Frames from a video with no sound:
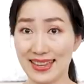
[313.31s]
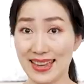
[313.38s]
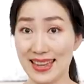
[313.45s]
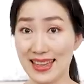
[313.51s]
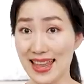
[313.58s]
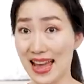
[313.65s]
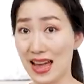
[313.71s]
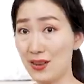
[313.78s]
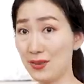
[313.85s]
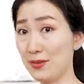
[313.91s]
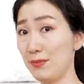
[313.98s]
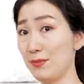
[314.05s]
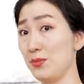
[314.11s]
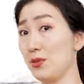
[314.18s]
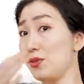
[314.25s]
And now
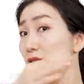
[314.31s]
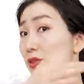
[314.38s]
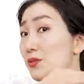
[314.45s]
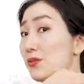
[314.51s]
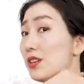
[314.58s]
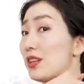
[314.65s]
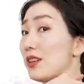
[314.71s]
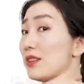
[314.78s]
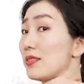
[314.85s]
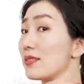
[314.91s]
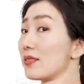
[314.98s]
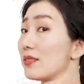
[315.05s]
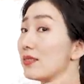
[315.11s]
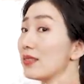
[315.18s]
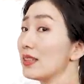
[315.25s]
put your
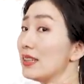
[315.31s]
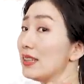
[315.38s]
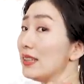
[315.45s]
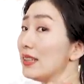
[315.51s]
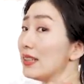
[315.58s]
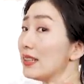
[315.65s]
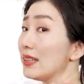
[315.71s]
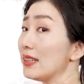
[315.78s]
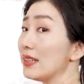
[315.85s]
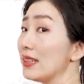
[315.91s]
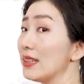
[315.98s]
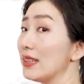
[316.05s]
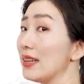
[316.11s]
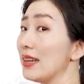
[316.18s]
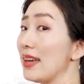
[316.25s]
fingers on here
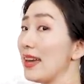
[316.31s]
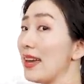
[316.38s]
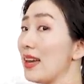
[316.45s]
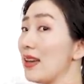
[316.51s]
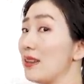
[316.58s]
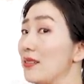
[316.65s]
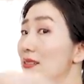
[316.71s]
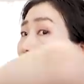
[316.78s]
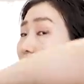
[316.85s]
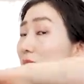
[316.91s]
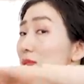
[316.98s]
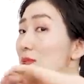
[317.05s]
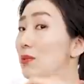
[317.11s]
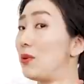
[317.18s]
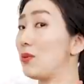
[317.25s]
and
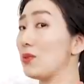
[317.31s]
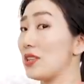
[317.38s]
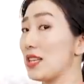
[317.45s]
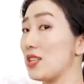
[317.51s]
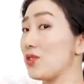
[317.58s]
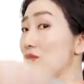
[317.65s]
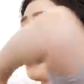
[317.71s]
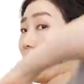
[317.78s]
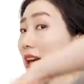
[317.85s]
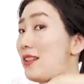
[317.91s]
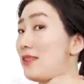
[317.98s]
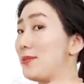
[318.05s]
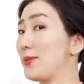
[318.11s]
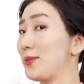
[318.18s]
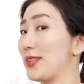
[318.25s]
rotate your
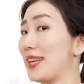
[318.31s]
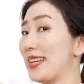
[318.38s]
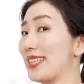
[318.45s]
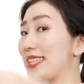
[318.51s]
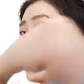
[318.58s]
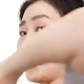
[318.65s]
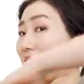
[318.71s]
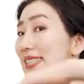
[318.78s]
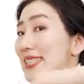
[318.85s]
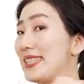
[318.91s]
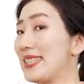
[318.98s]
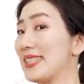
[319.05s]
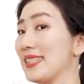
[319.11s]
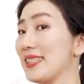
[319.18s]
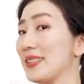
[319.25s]
elbow like this.